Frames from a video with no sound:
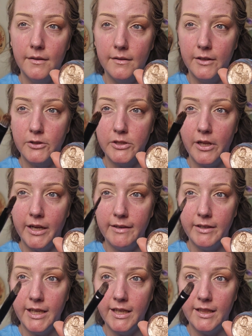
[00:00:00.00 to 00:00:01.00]
There's not
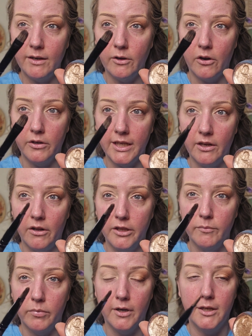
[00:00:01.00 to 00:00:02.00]
even anything hardly on
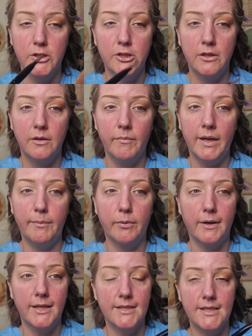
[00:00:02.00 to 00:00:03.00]
the brush, but I
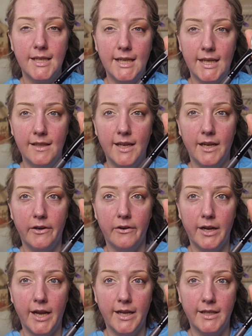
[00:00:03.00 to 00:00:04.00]
pressed it in
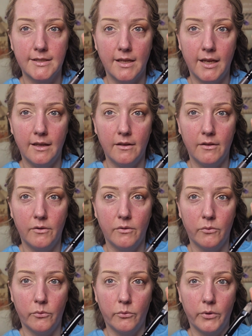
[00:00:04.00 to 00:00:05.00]
there and it's like
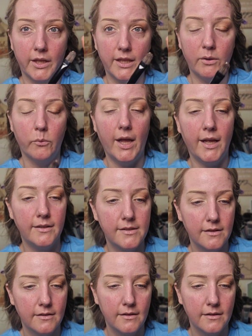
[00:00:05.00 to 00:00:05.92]
really wet.